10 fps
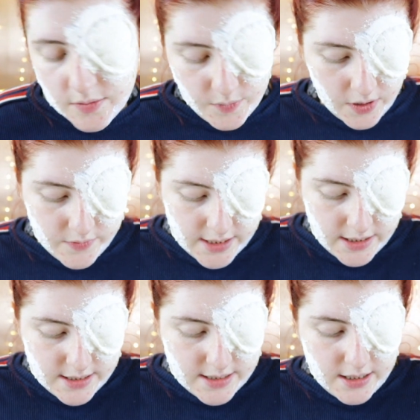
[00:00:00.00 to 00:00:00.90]
But obviously
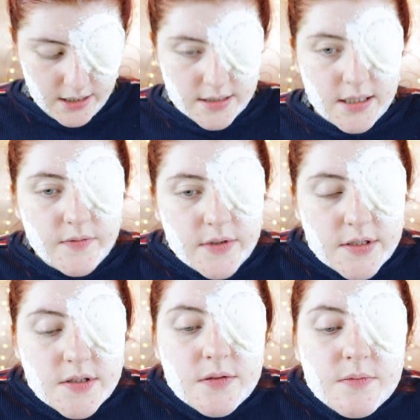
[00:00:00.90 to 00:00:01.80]
this is going to give
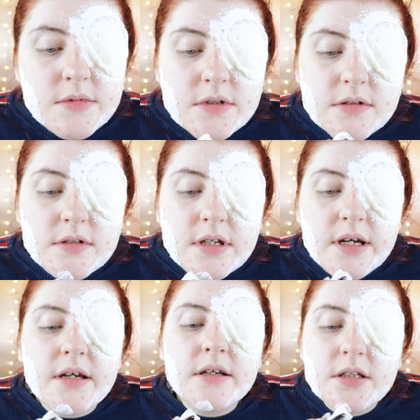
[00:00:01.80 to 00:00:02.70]
us some
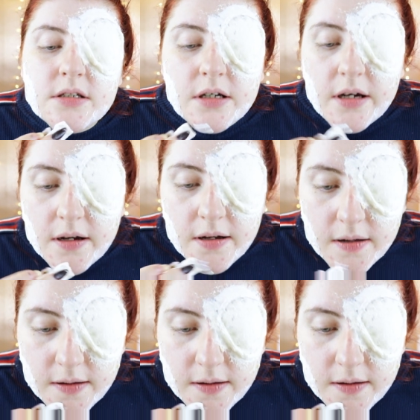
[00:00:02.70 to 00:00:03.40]
texture.